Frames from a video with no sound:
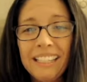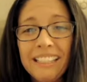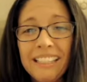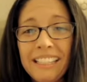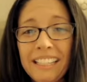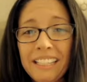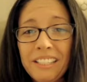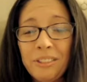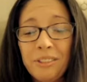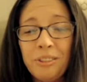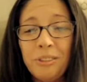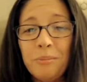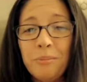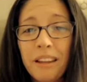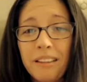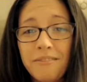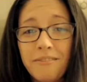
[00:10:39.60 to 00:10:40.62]
Thank you to
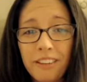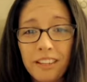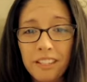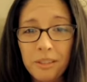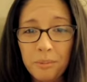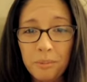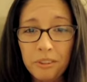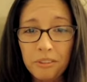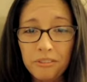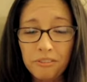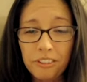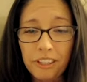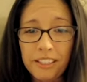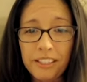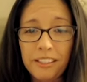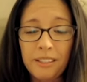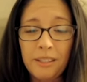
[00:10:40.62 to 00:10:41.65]
my Facebook
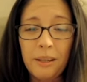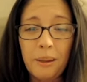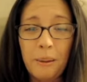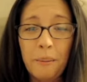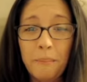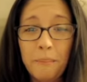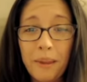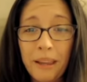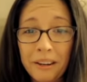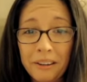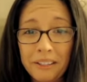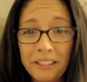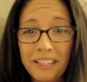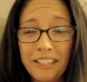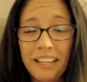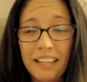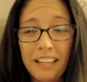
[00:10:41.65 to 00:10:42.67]
friends,
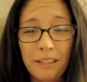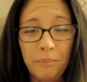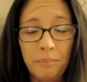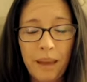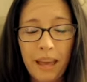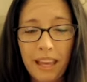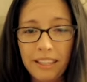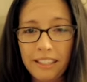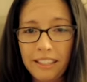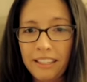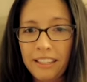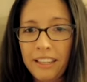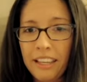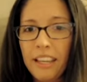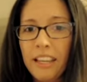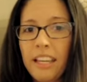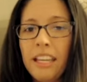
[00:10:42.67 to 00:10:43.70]
Mary and Maggie.
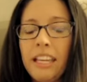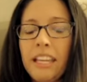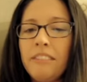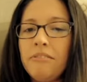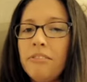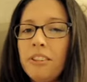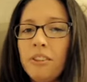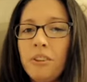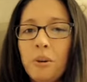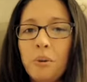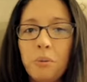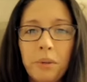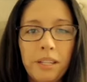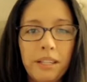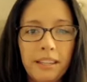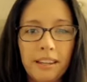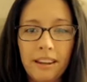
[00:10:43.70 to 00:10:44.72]
Even though
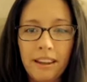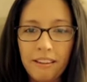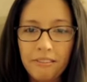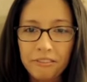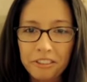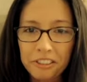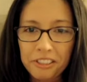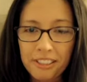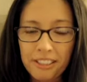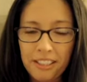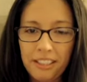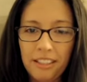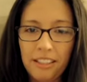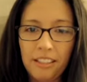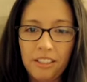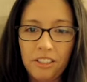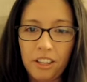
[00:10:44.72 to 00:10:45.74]
we never see
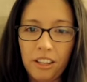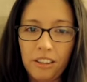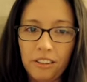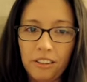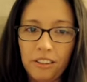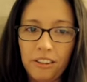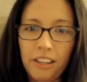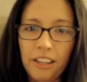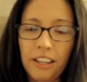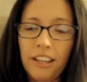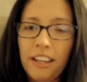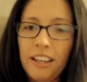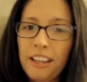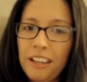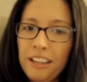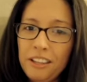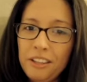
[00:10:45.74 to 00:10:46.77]
each other,
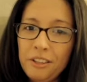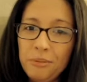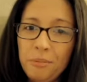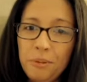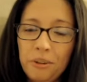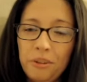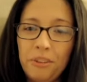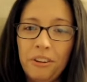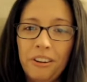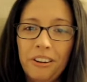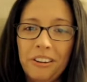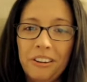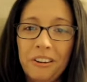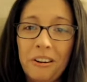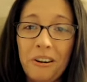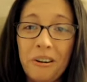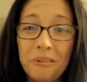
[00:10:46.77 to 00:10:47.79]
you both
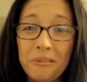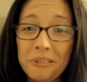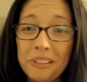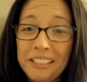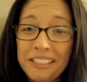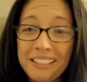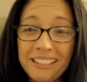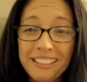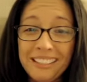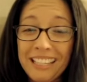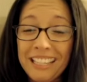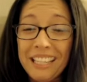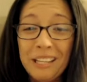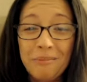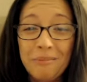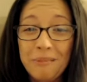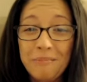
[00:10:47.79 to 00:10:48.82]
are always
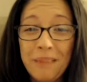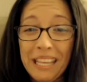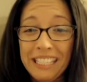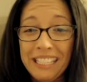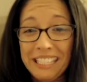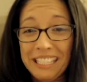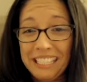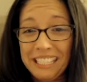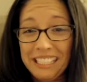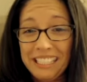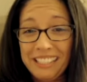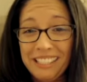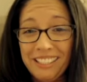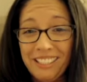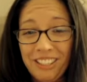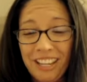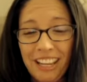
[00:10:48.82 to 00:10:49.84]
sending me
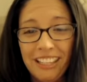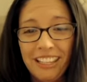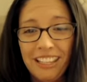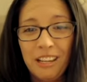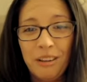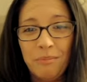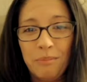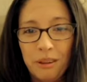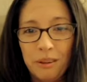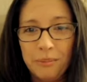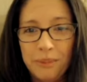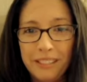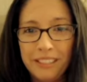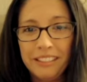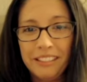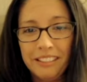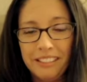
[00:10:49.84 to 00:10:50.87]
messages, checking up on
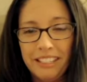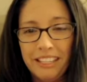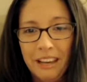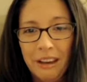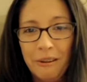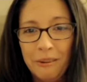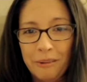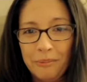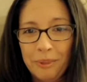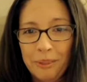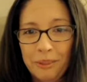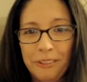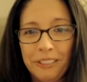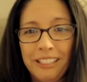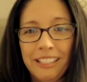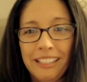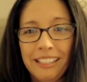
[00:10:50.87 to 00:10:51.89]
me to see how I'm
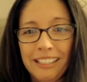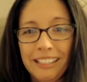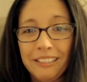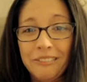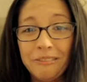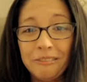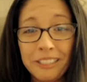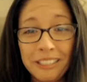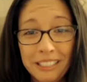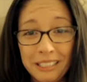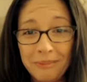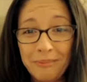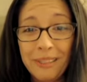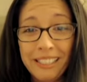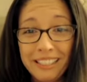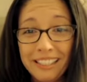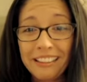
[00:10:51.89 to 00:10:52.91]
doing, and it really
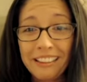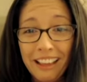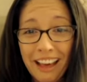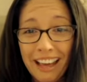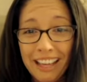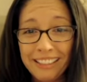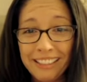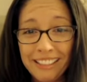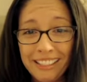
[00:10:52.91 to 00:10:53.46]
means a lot.